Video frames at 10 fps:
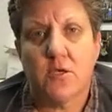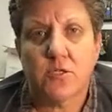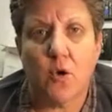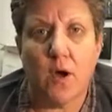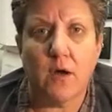
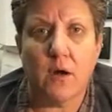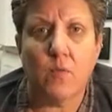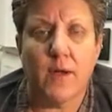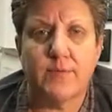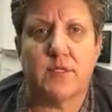So on
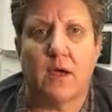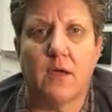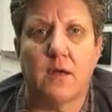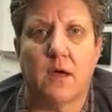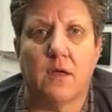our
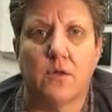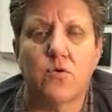website, on